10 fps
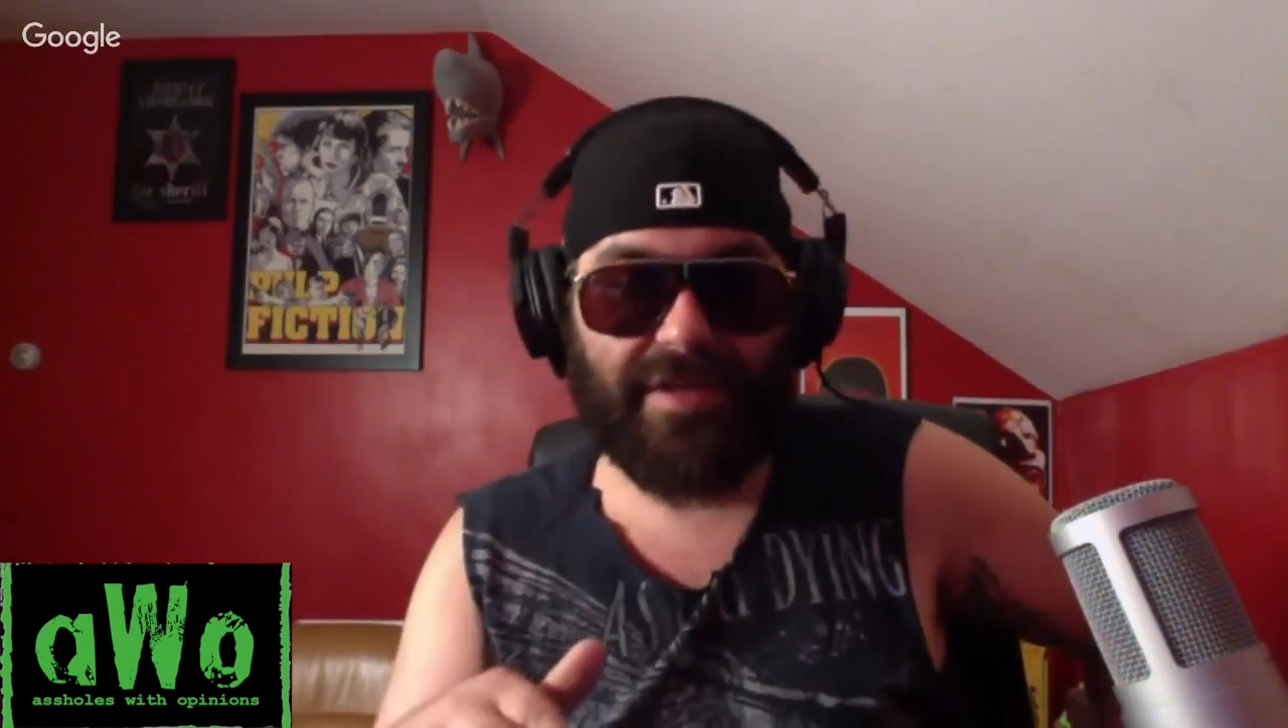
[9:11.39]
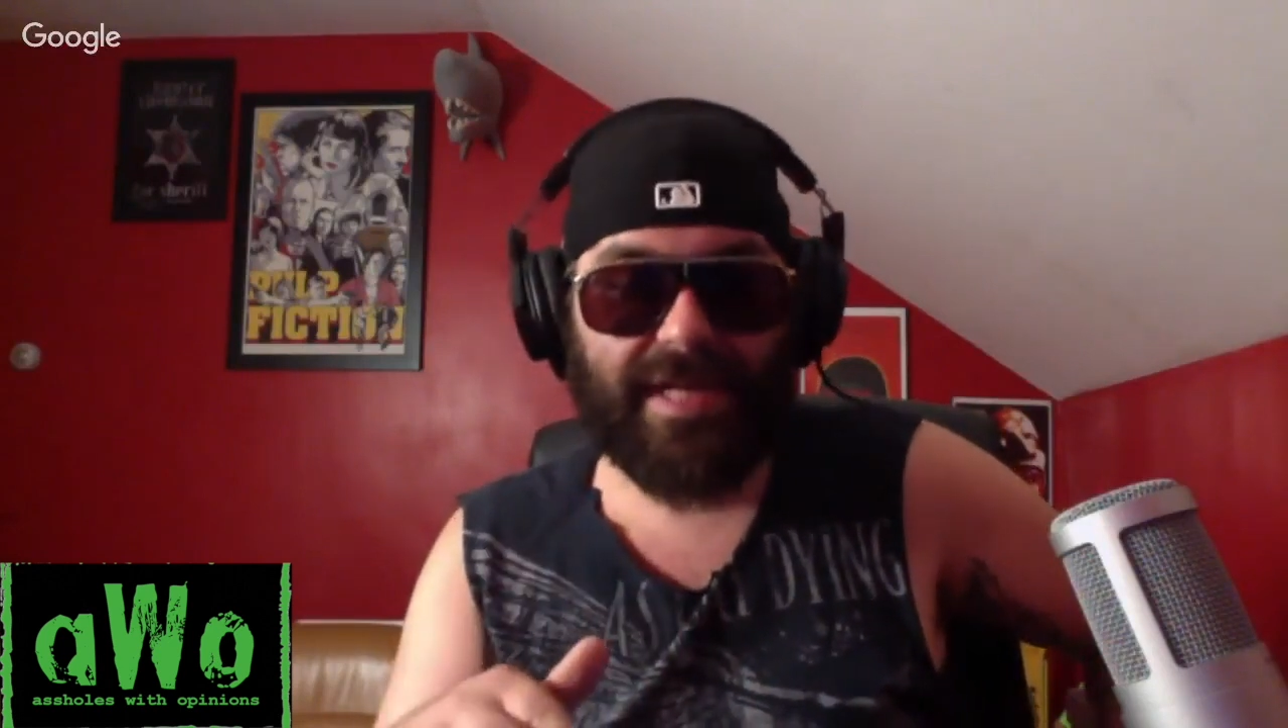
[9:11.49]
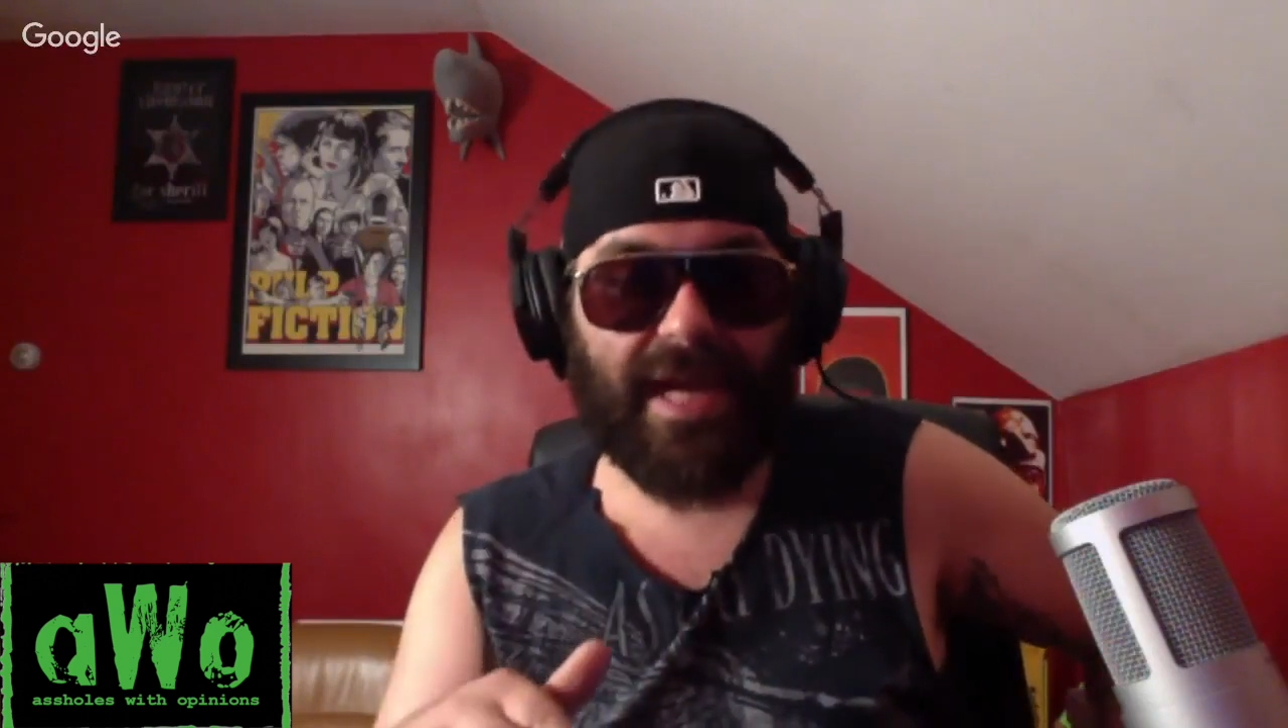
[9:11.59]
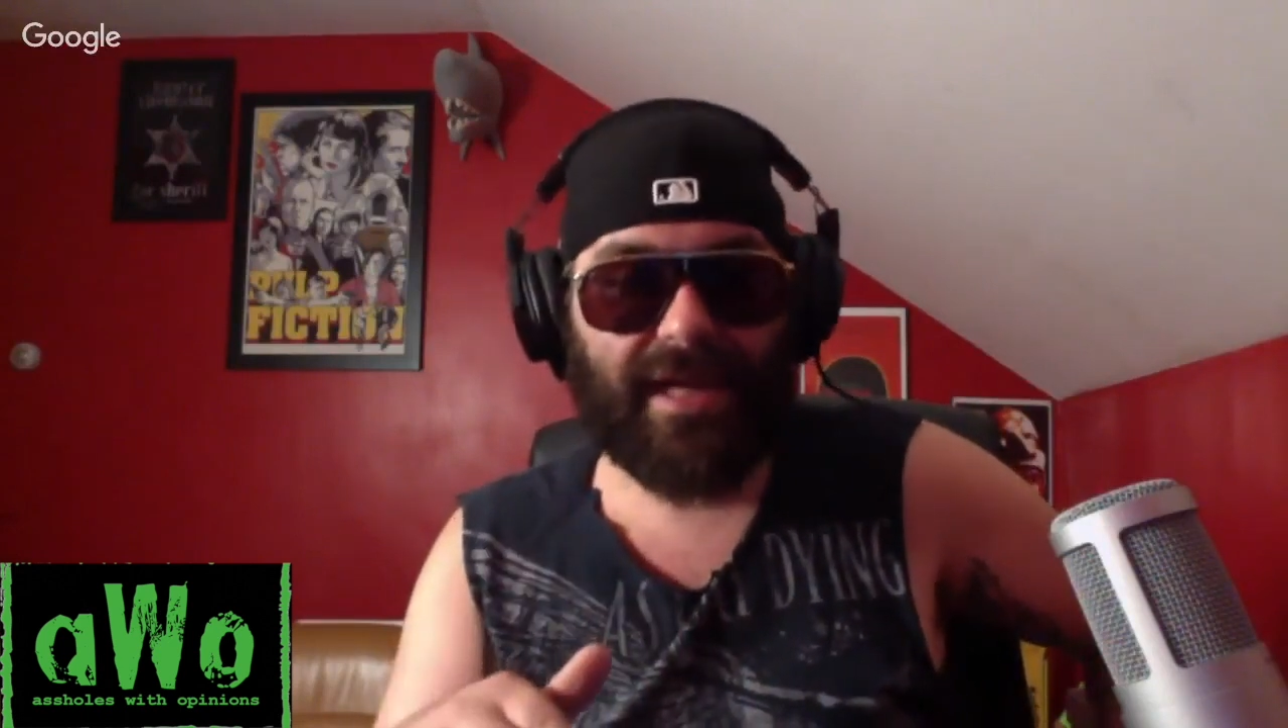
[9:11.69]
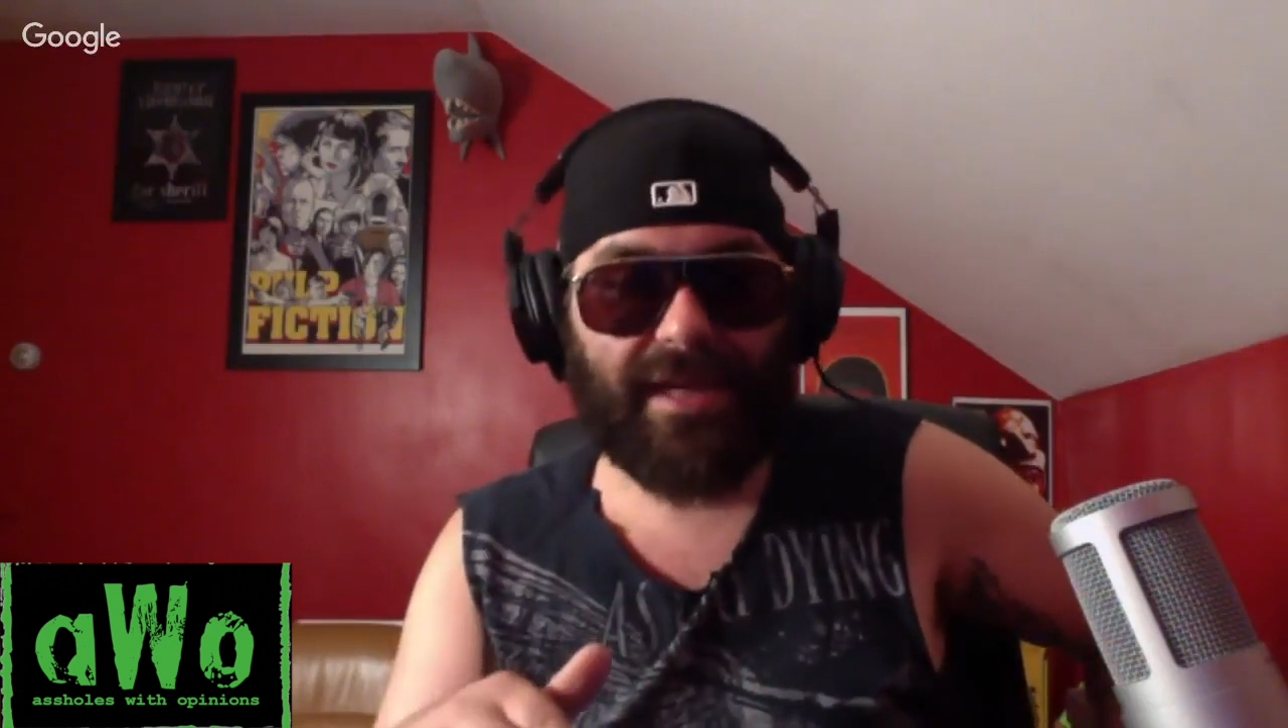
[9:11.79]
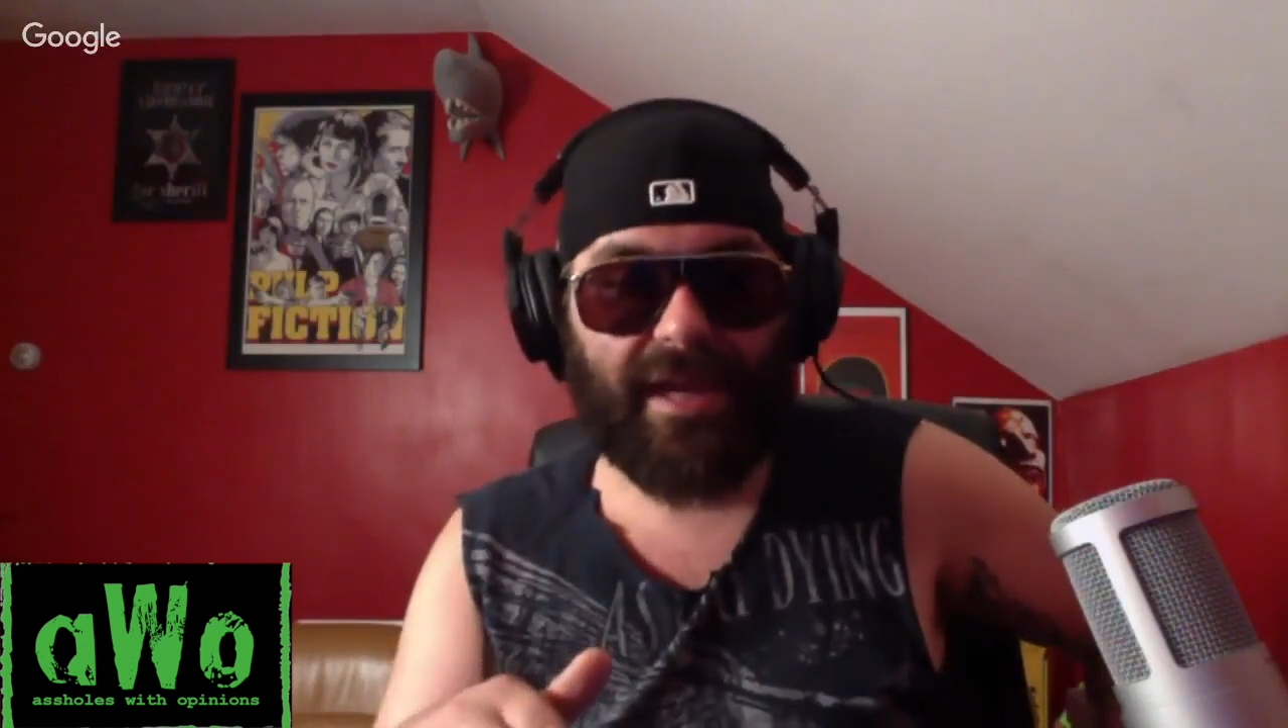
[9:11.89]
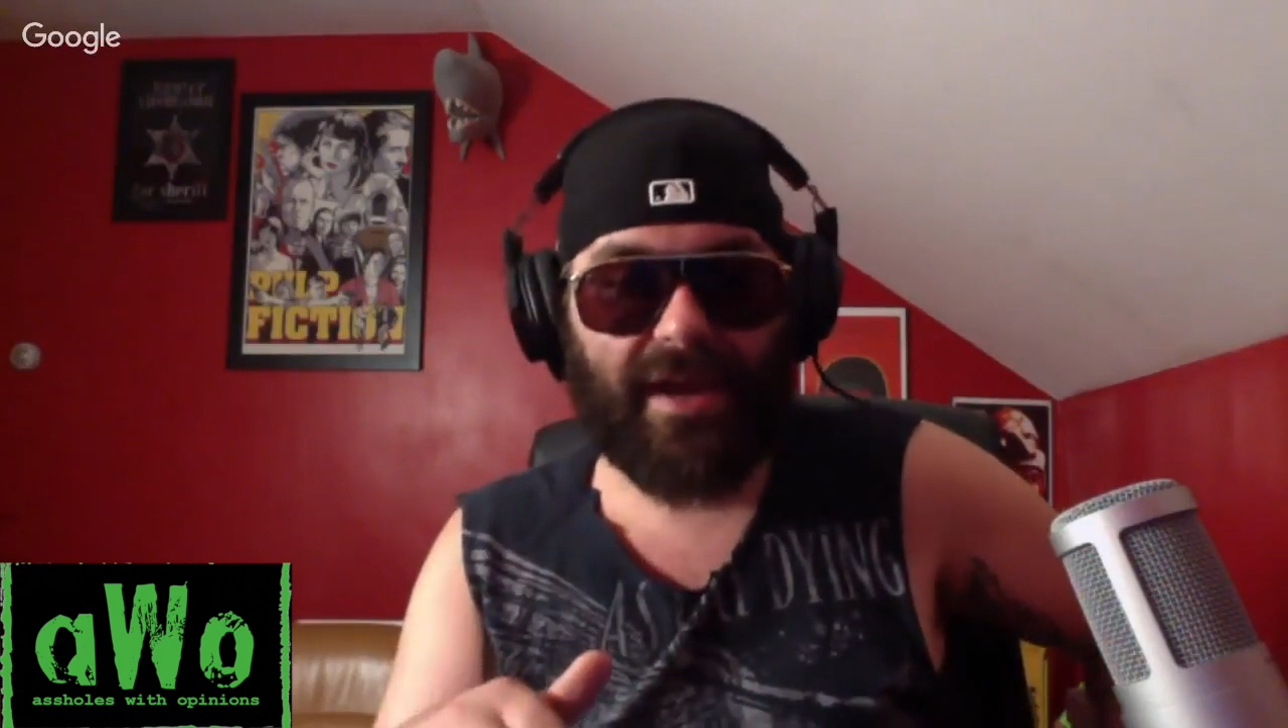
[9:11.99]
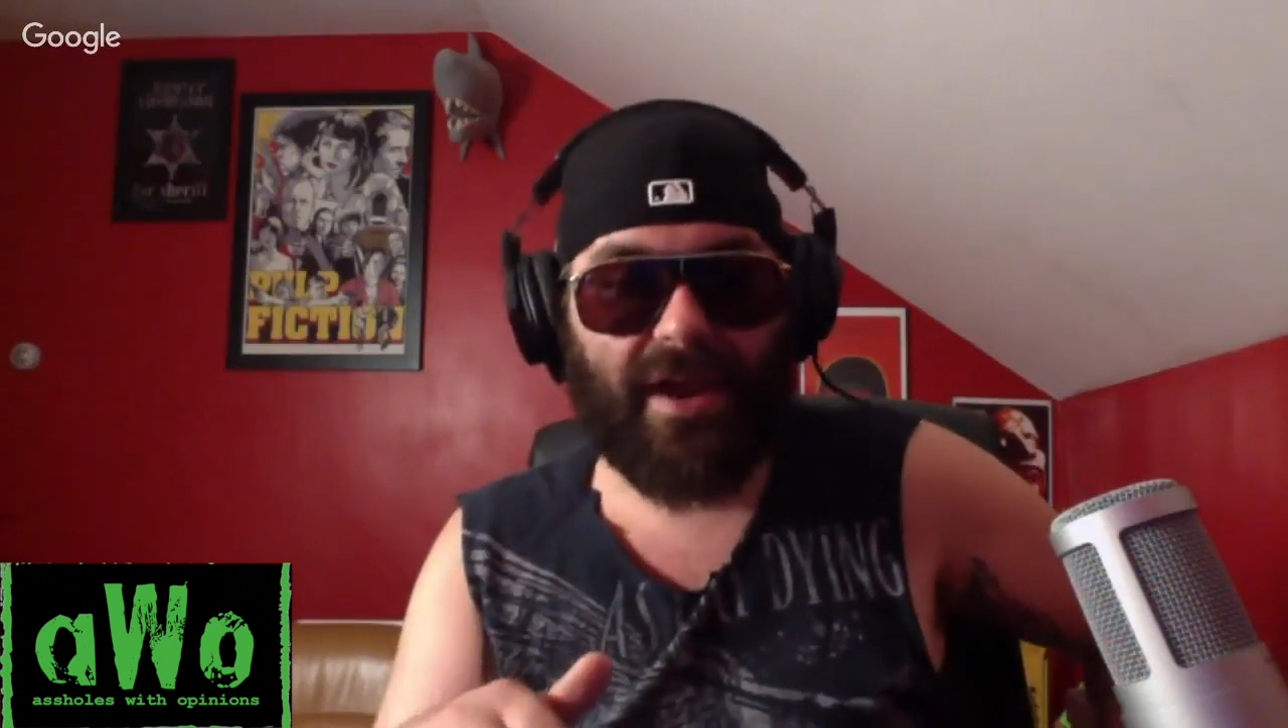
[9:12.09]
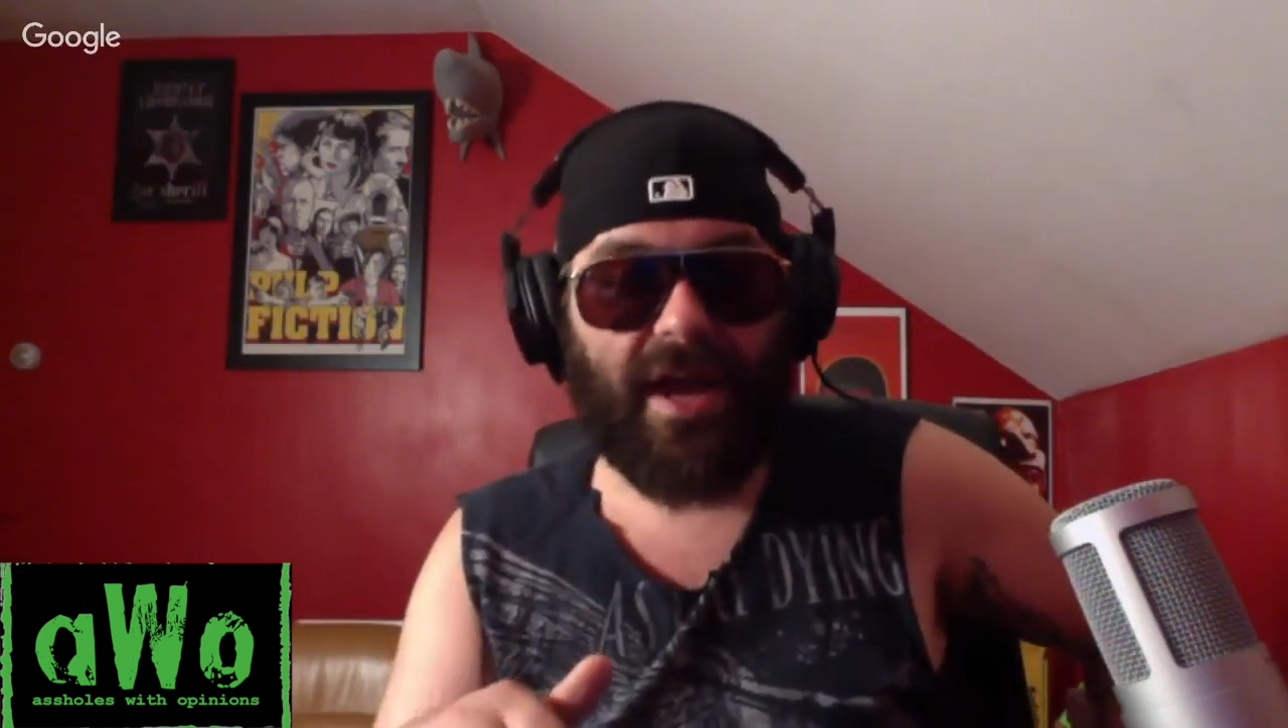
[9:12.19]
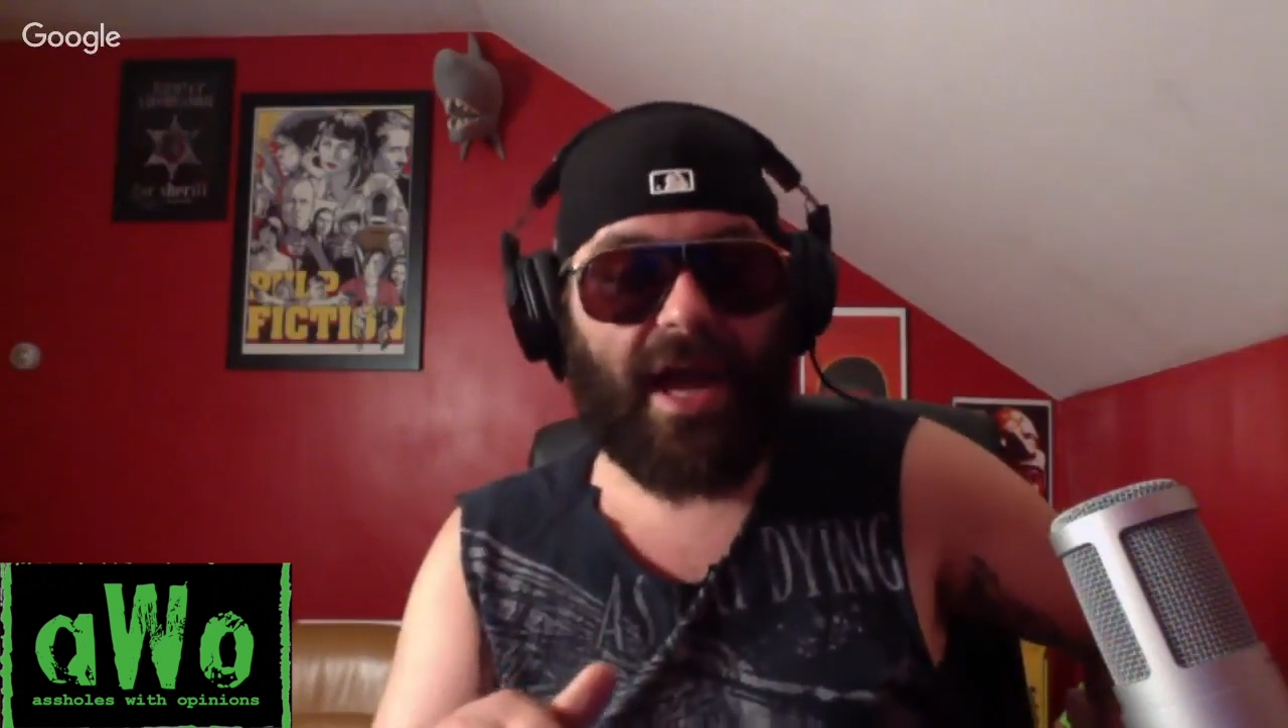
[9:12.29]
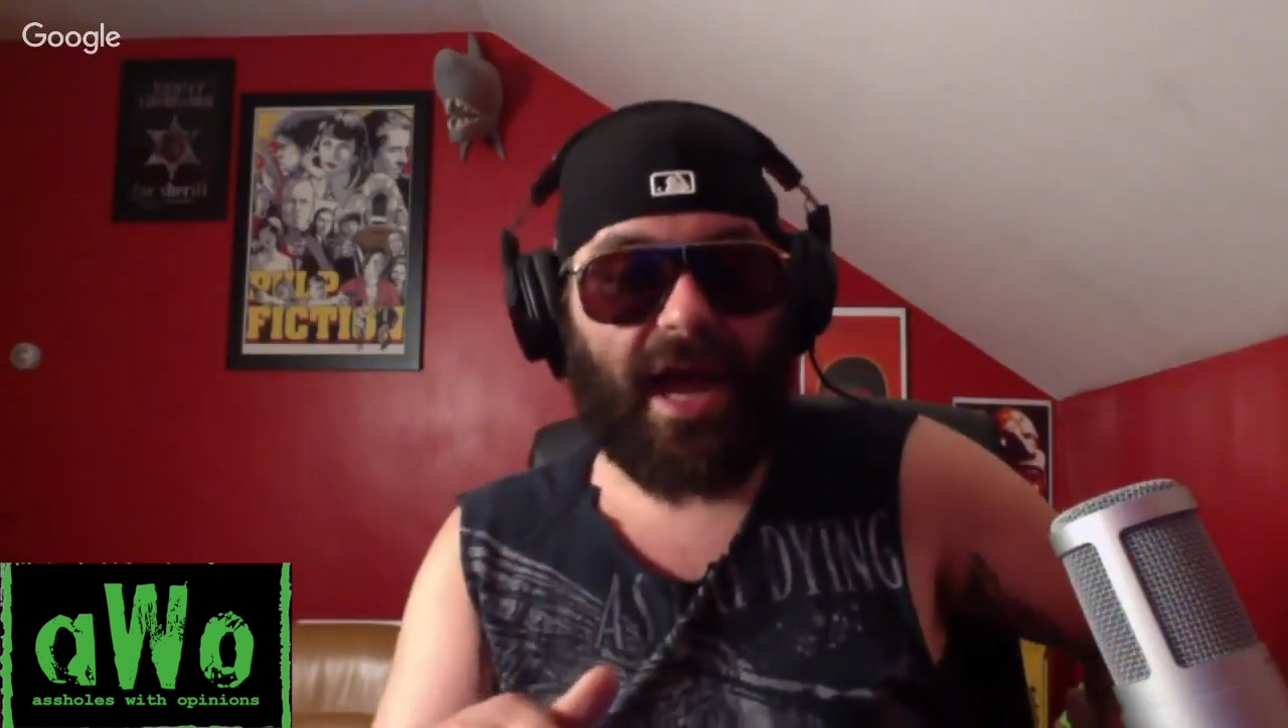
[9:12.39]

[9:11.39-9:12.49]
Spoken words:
a second there,